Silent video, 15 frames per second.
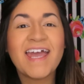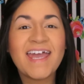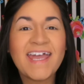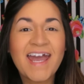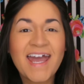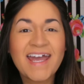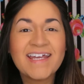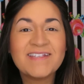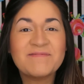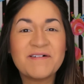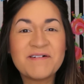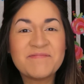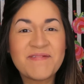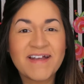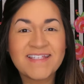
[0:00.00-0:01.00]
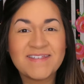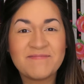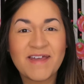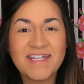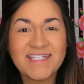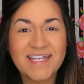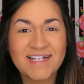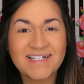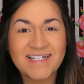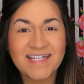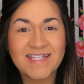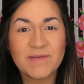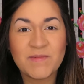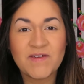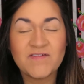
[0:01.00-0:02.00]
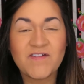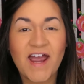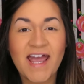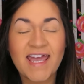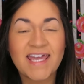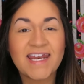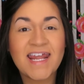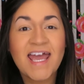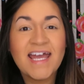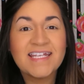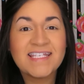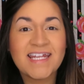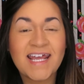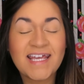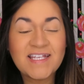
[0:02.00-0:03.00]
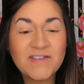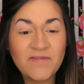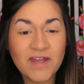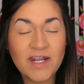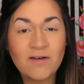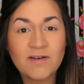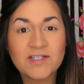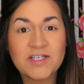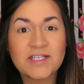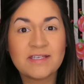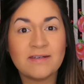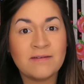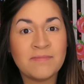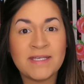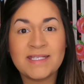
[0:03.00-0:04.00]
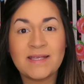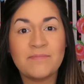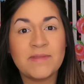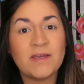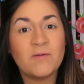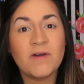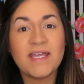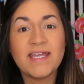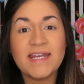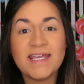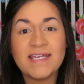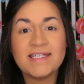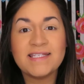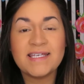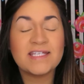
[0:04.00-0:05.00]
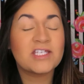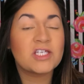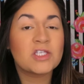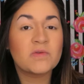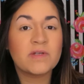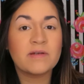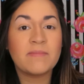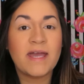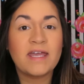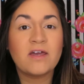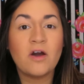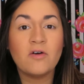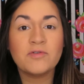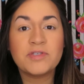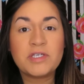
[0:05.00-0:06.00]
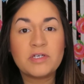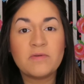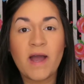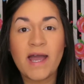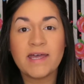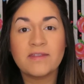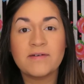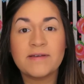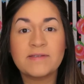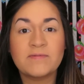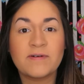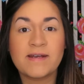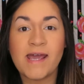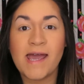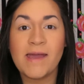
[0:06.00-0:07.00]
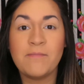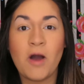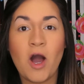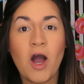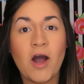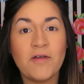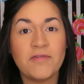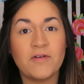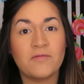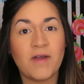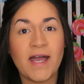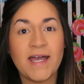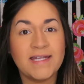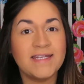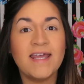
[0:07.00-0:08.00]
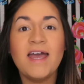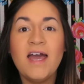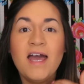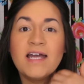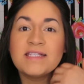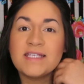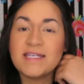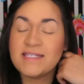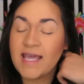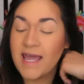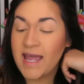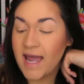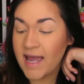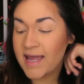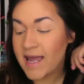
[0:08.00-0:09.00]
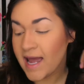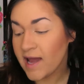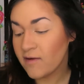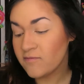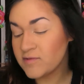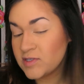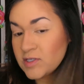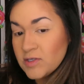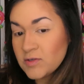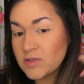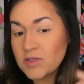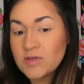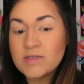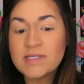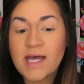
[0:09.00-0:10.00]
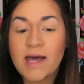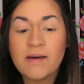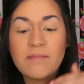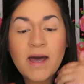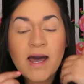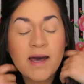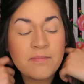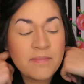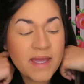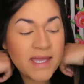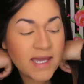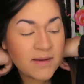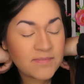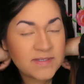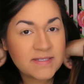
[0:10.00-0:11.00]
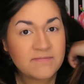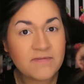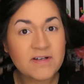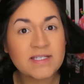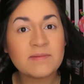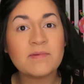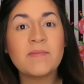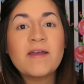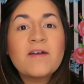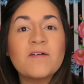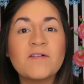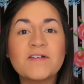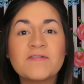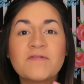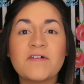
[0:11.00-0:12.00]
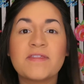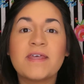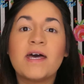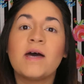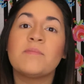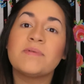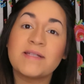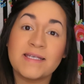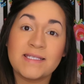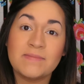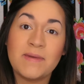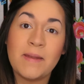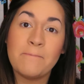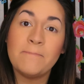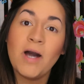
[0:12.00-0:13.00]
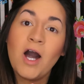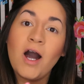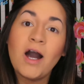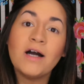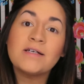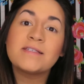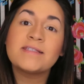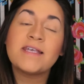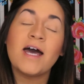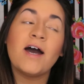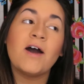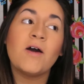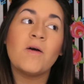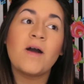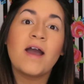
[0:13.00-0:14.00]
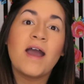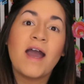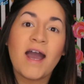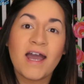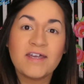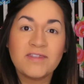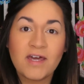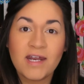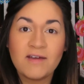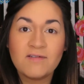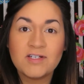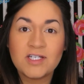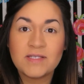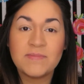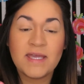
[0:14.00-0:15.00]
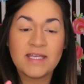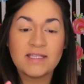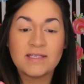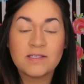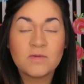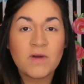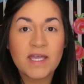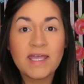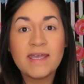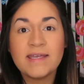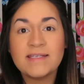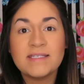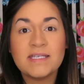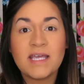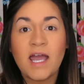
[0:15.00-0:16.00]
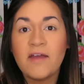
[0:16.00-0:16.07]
Hey guys, welcome back to my channel. It's me, Ryan. Today's video is just going to be something quick and easy. It's just one of my go-to eye looks when I'm on the run. Today I have to do some makeups for some of my girls for the policeman ball, so I thought I would just make this quick, easy.